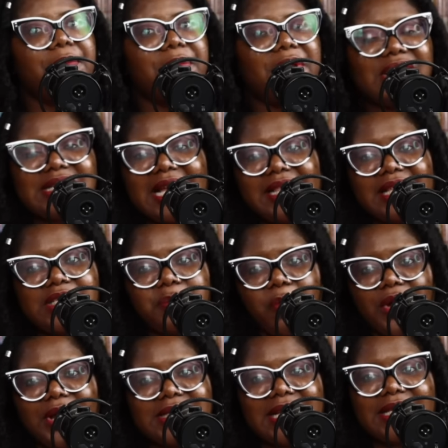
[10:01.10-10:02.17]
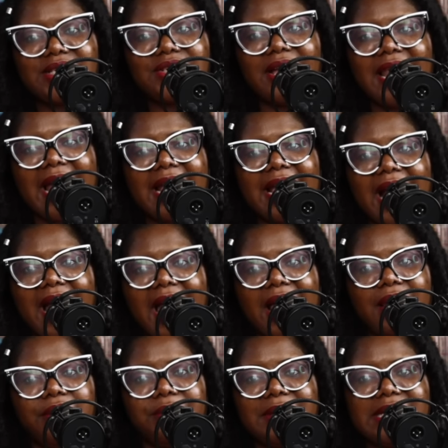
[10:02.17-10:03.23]
Because at this point, it's not like
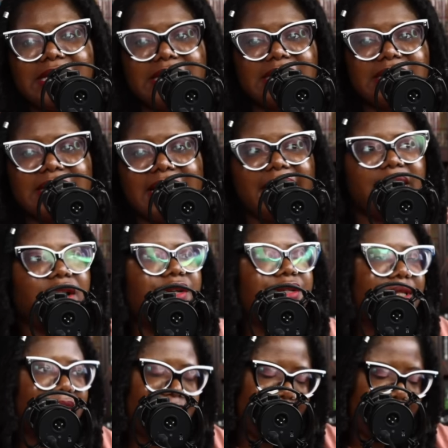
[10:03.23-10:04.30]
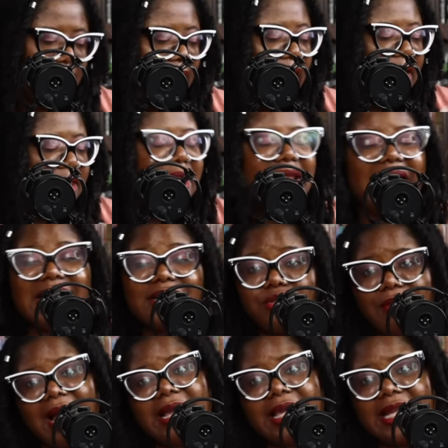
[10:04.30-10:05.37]
Eloise is like. The last
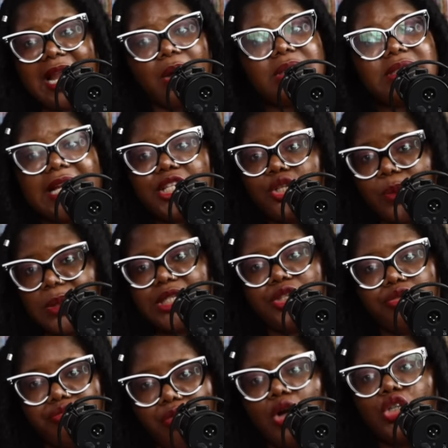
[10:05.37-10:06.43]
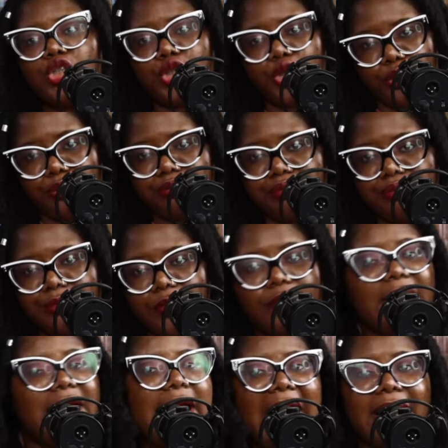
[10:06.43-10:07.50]
ranking, I was like, she was in the wrong show
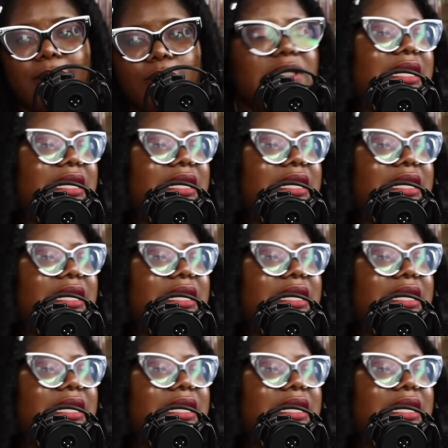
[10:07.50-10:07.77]
right? I was